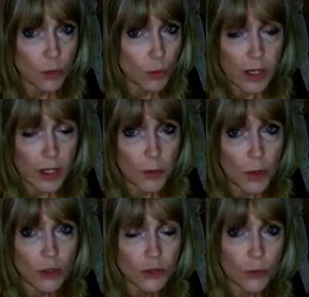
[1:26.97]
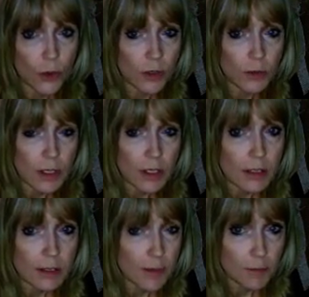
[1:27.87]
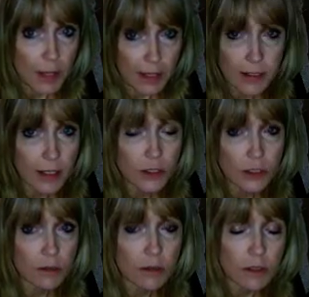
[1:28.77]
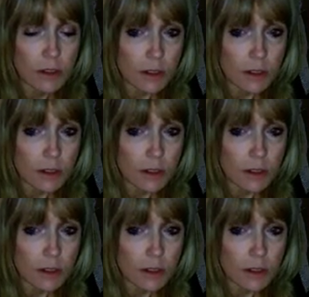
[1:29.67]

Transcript: They're wake-up calls for you, saying, pay attention.